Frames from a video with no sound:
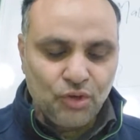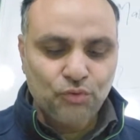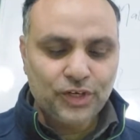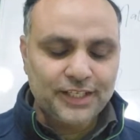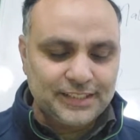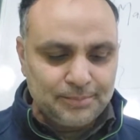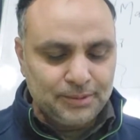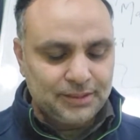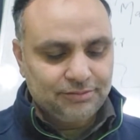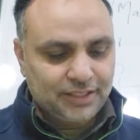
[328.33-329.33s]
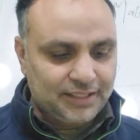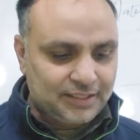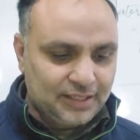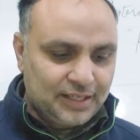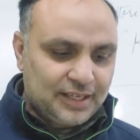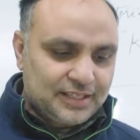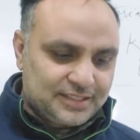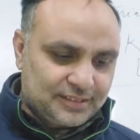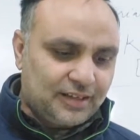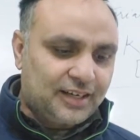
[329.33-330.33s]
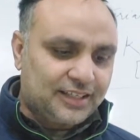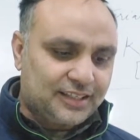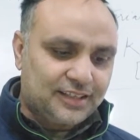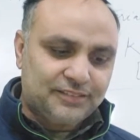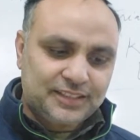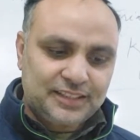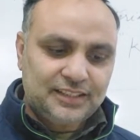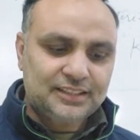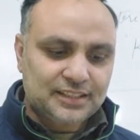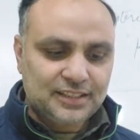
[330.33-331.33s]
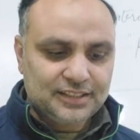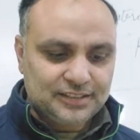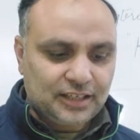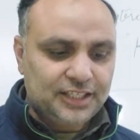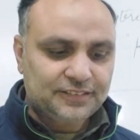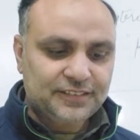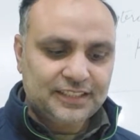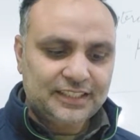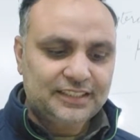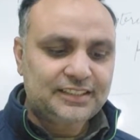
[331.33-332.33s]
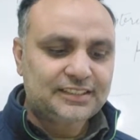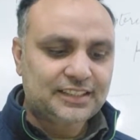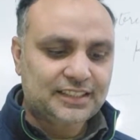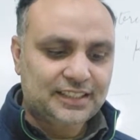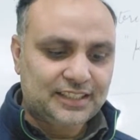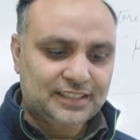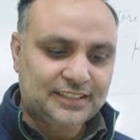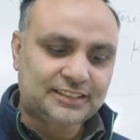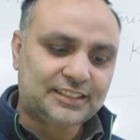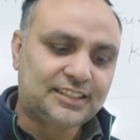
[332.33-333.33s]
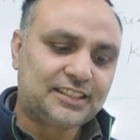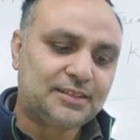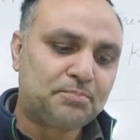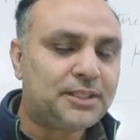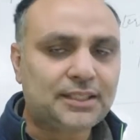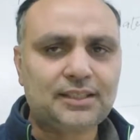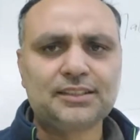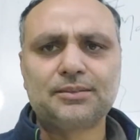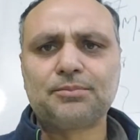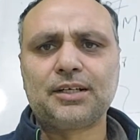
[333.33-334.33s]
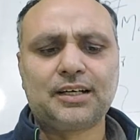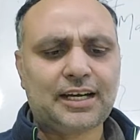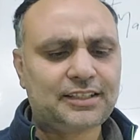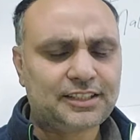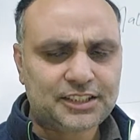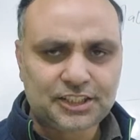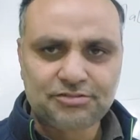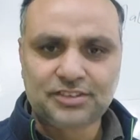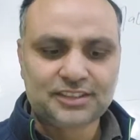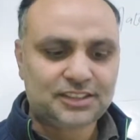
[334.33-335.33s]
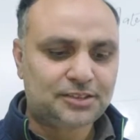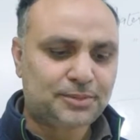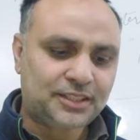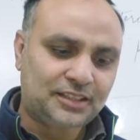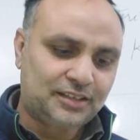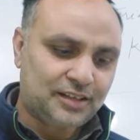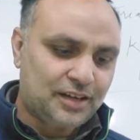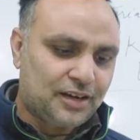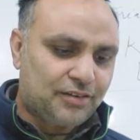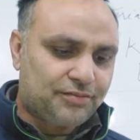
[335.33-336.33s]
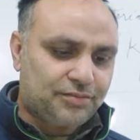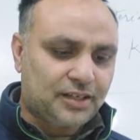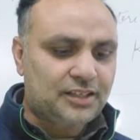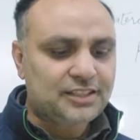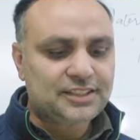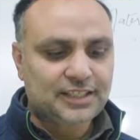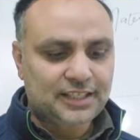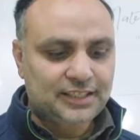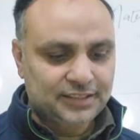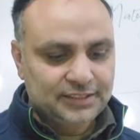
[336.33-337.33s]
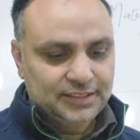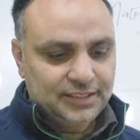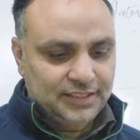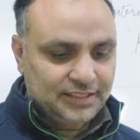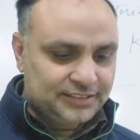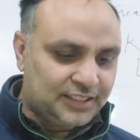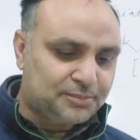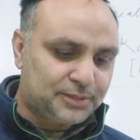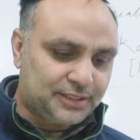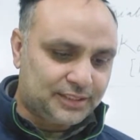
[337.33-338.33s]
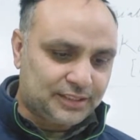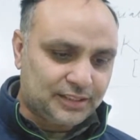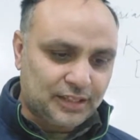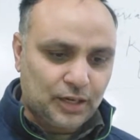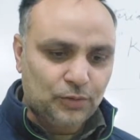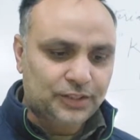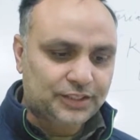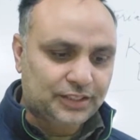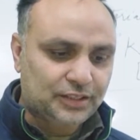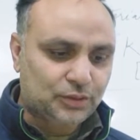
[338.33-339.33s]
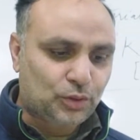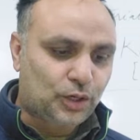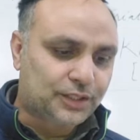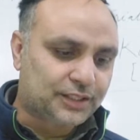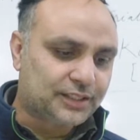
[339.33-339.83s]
For example, if I start with his starting with 18th century materialism and its influence in mainly France and in Germany, how it got.